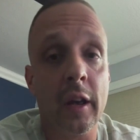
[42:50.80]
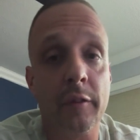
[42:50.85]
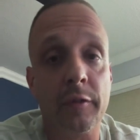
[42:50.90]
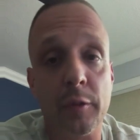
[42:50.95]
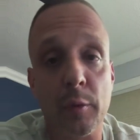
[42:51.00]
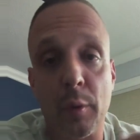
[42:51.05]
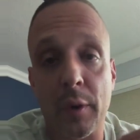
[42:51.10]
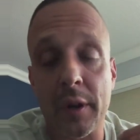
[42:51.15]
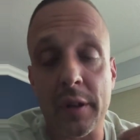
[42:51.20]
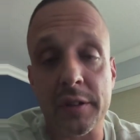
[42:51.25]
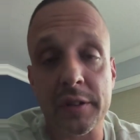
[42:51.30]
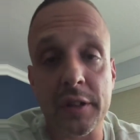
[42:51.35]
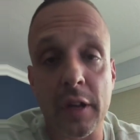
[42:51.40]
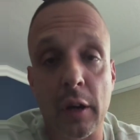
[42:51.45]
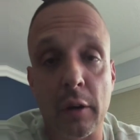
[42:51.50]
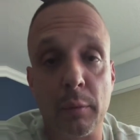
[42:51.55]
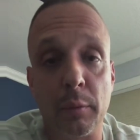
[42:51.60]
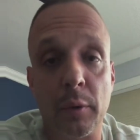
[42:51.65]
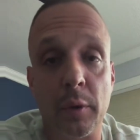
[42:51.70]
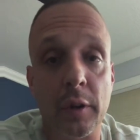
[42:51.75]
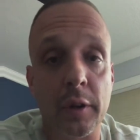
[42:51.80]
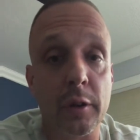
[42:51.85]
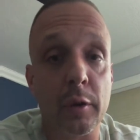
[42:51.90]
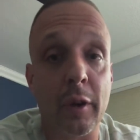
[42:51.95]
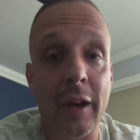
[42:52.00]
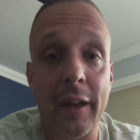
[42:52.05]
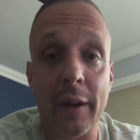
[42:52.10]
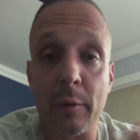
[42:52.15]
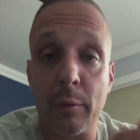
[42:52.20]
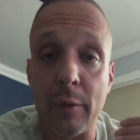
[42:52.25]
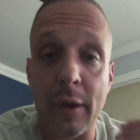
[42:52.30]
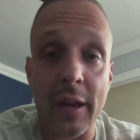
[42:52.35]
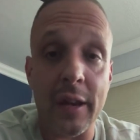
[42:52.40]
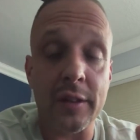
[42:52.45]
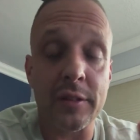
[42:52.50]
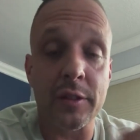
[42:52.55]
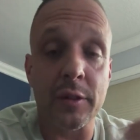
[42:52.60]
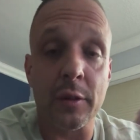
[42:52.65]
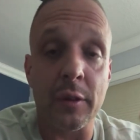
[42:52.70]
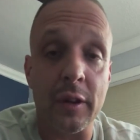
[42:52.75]
If you want to sell more, you got to
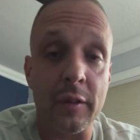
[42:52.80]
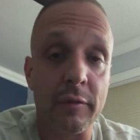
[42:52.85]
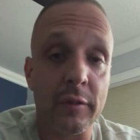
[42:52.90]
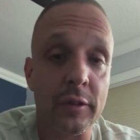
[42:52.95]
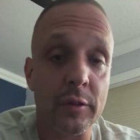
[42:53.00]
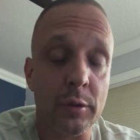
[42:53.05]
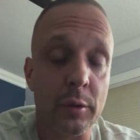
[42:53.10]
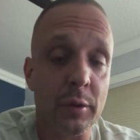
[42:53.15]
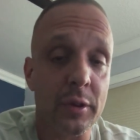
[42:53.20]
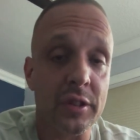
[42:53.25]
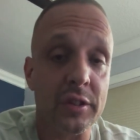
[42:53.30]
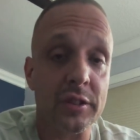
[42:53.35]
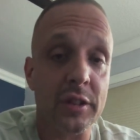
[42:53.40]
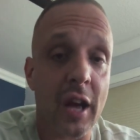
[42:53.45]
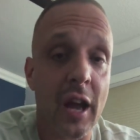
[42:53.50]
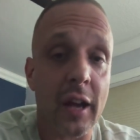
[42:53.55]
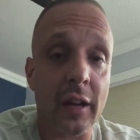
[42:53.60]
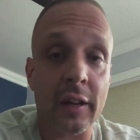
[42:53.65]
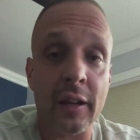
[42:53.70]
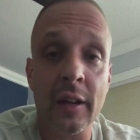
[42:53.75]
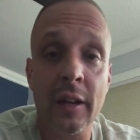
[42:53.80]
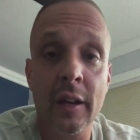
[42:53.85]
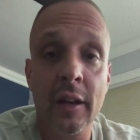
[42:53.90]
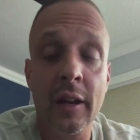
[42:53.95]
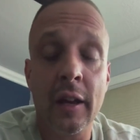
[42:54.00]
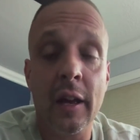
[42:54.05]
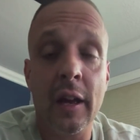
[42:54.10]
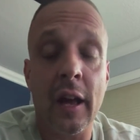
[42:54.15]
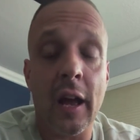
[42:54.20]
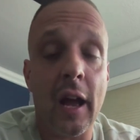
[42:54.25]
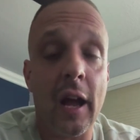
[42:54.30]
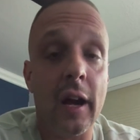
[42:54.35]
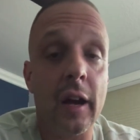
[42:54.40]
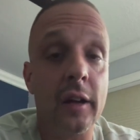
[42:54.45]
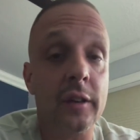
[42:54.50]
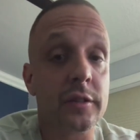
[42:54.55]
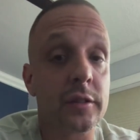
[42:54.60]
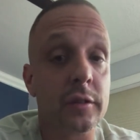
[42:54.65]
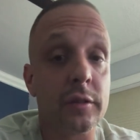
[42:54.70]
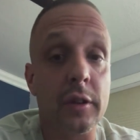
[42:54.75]
raise your inventory stock
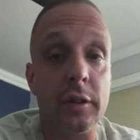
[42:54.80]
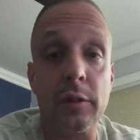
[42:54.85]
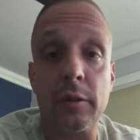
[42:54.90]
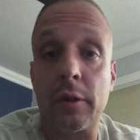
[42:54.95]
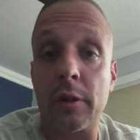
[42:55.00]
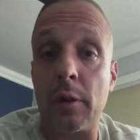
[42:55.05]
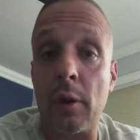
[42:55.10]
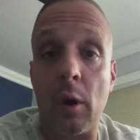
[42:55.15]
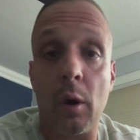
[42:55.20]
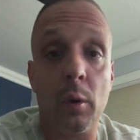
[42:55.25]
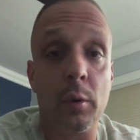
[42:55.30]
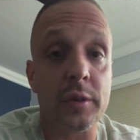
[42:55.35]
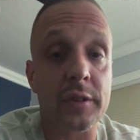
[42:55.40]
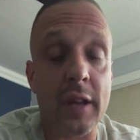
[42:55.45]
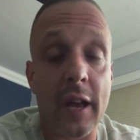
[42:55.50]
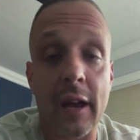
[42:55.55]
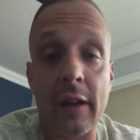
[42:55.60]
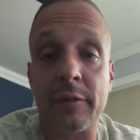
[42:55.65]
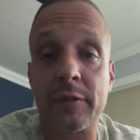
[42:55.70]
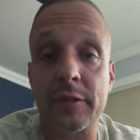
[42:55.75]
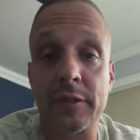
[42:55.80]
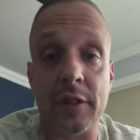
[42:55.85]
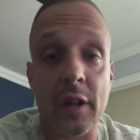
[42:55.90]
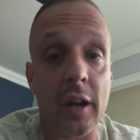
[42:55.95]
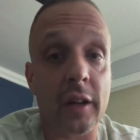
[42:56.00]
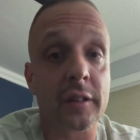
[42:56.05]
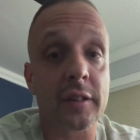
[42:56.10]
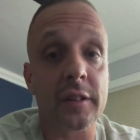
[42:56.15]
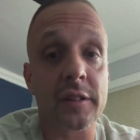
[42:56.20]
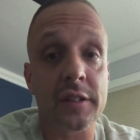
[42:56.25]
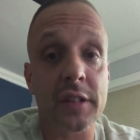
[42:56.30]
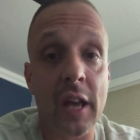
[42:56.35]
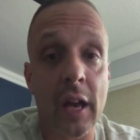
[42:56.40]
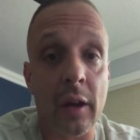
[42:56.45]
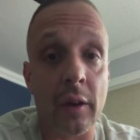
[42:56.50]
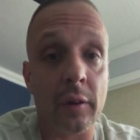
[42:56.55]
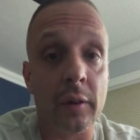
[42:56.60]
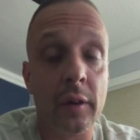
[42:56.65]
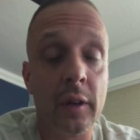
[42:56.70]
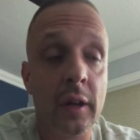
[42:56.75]
so that you can always have stock to
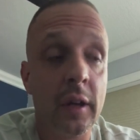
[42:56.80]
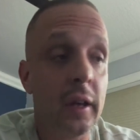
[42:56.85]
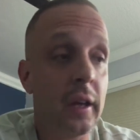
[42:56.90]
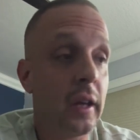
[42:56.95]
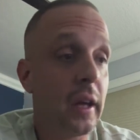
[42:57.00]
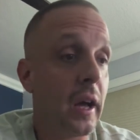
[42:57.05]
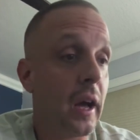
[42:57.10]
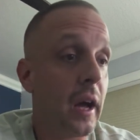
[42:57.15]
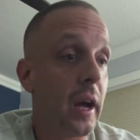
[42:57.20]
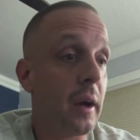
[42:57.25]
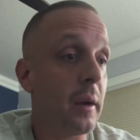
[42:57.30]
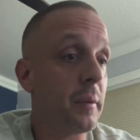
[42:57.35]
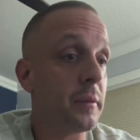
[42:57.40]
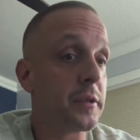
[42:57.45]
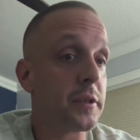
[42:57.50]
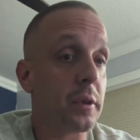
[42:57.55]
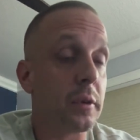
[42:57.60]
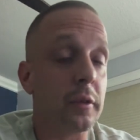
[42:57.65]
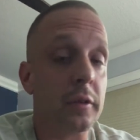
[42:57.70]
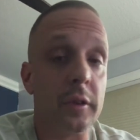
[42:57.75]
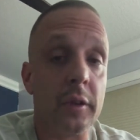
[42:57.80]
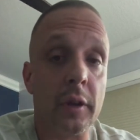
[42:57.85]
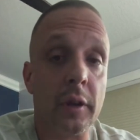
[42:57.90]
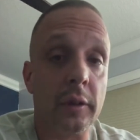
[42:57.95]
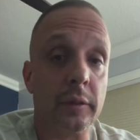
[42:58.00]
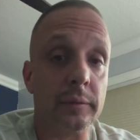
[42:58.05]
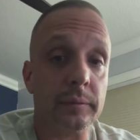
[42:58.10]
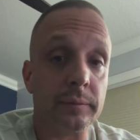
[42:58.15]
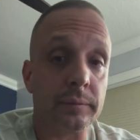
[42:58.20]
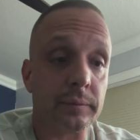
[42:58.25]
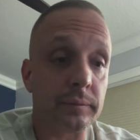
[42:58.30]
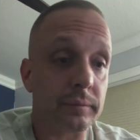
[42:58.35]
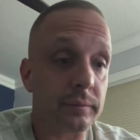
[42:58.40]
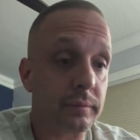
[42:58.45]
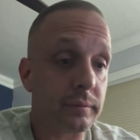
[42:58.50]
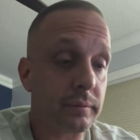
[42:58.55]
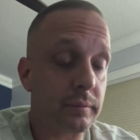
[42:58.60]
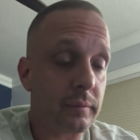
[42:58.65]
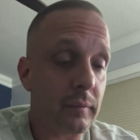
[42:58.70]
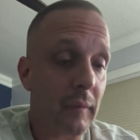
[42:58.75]
sell. So,
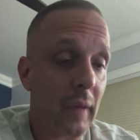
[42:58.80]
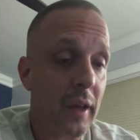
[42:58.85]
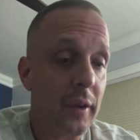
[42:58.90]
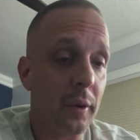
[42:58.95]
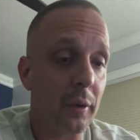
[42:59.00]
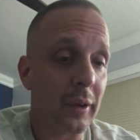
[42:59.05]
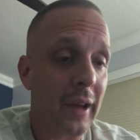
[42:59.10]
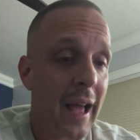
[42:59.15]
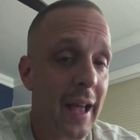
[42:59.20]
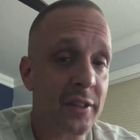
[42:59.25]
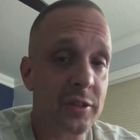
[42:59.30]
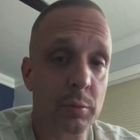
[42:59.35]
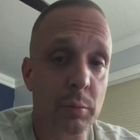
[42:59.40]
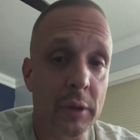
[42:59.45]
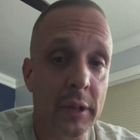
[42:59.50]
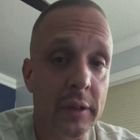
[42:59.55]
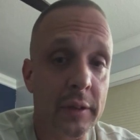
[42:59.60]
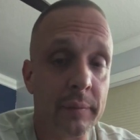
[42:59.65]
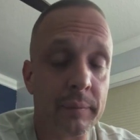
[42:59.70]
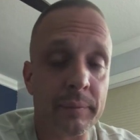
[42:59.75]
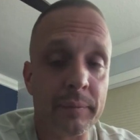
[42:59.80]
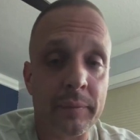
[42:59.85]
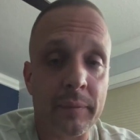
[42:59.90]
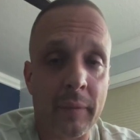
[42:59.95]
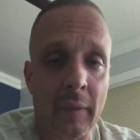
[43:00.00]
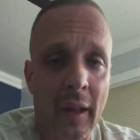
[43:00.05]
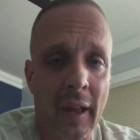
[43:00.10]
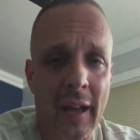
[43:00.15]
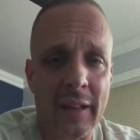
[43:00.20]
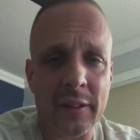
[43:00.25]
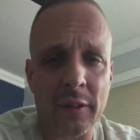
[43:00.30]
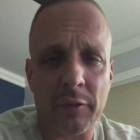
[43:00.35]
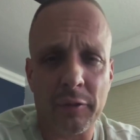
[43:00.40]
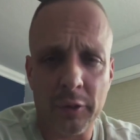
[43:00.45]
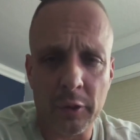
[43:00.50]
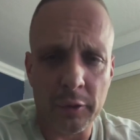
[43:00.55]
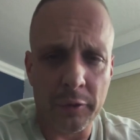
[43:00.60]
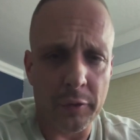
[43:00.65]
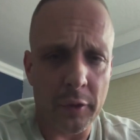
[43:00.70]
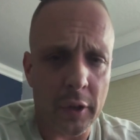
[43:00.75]
I know last week I had the
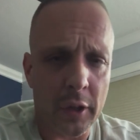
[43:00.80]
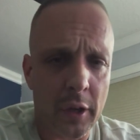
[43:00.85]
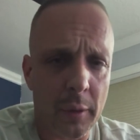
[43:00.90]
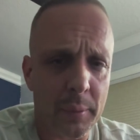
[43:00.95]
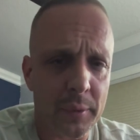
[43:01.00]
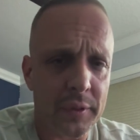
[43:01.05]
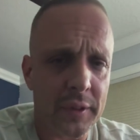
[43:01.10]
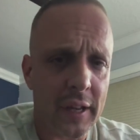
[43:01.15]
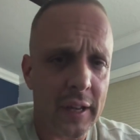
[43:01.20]
flu for a couple